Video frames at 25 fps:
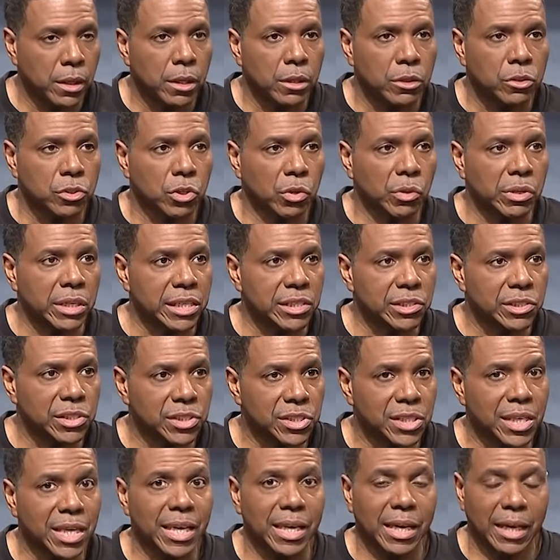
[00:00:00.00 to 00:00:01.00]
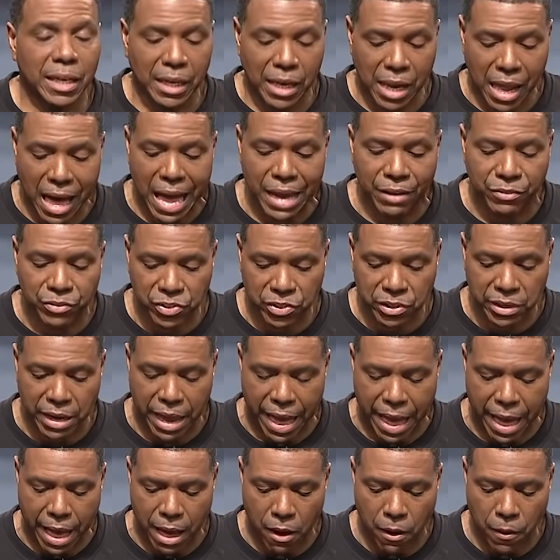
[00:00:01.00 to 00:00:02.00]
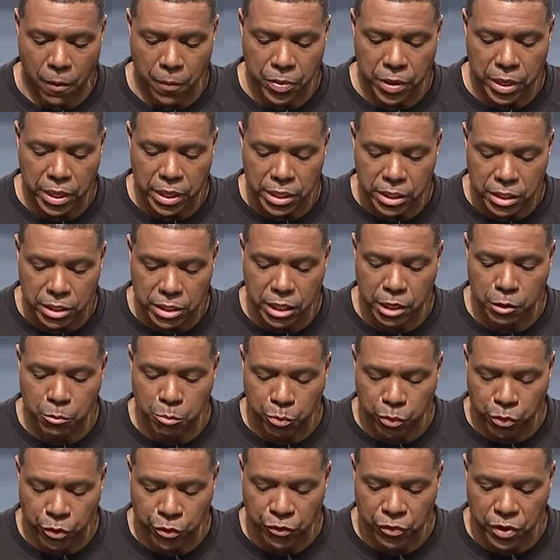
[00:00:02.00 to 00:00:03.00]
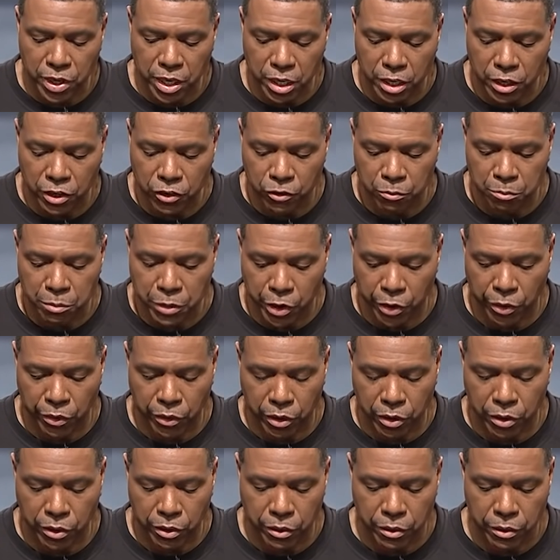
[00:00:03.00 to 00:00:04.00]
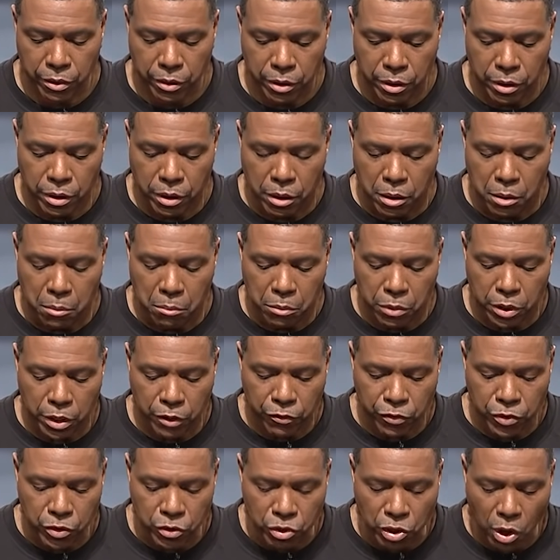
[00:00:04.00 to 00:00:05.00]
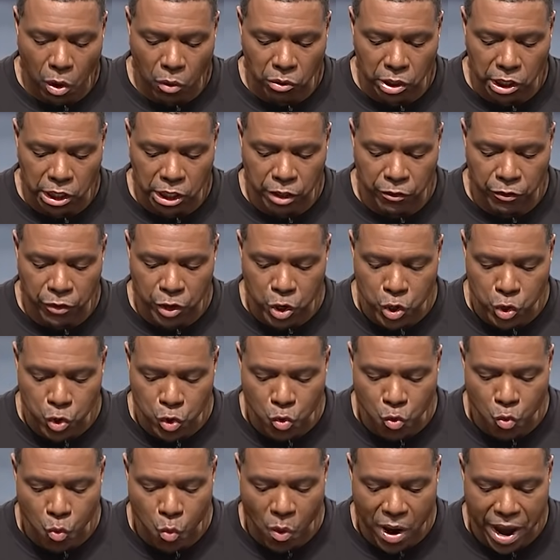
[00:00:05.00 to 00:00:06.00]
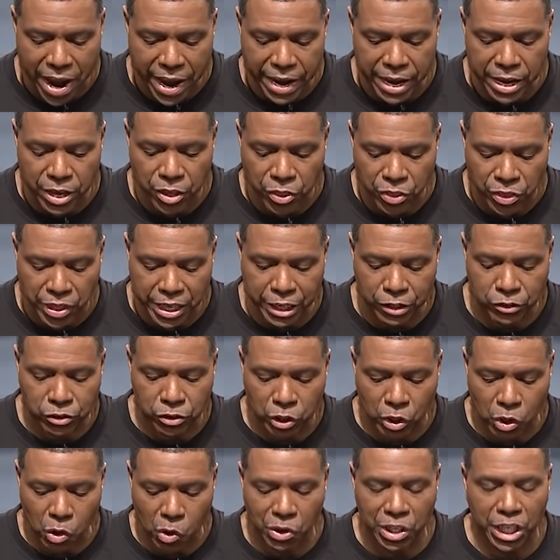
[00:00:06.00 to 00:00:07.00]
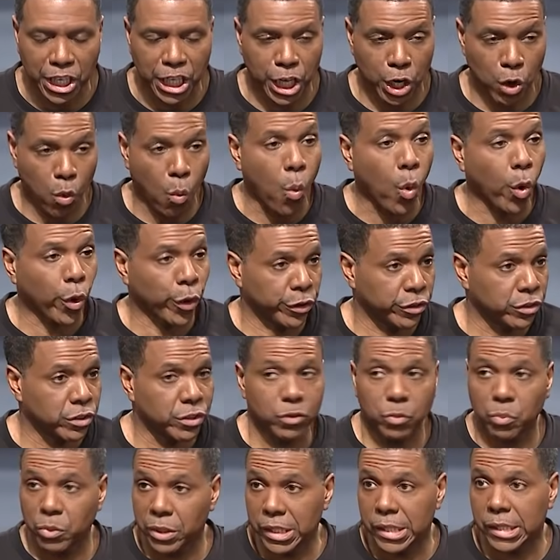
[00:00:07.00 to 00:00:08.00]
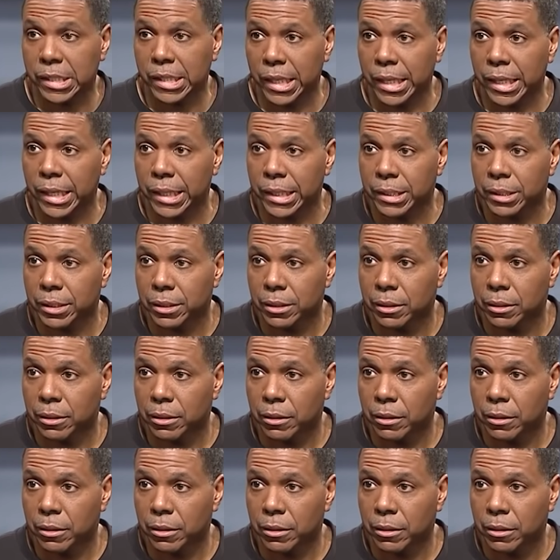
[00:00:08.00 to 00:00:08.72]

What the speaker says: So his sinning lifestyle didn't prevent his miracle. But if you don't live a new way, things are going to get worse, is what he says.